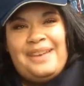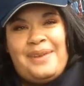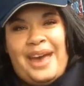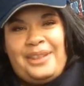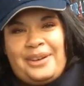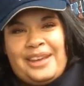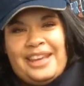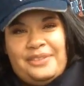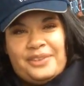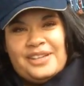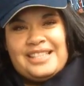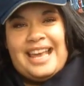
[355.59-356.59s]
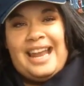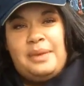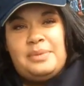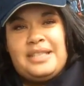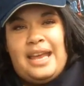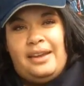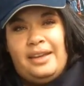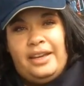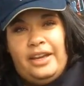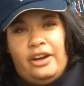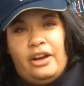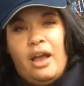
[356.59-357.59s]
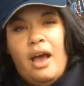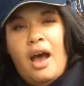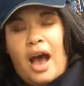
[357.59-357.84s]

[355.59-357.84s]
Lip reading: I'm Heather Keevers, and I'm standing here